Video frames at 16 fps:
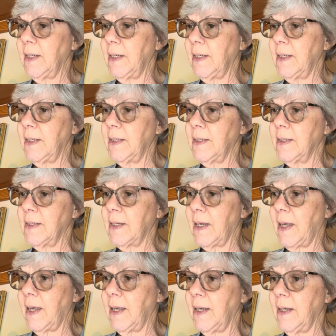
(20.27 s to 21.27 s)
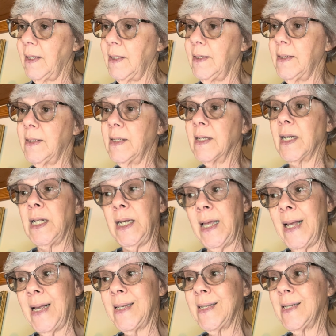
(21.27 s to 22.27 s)
is a
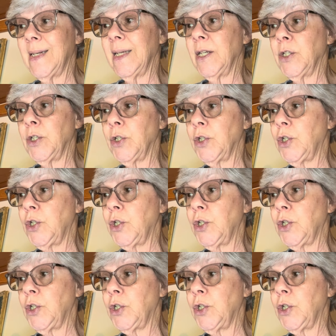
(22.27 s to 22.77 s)
Scholastic